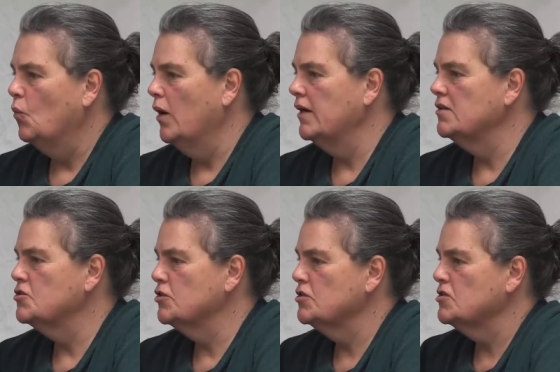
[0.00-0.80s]
What
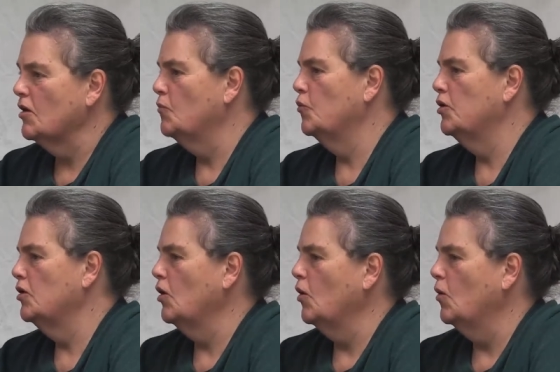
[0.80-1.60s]
should someone
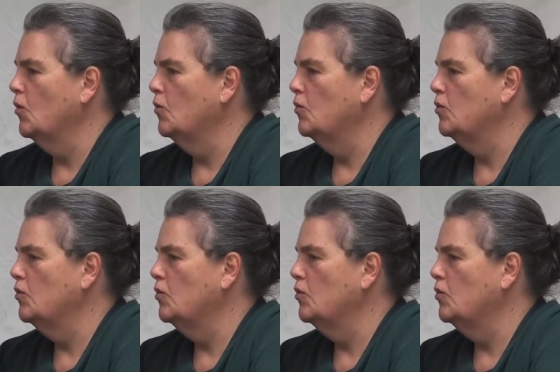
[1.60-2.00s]
know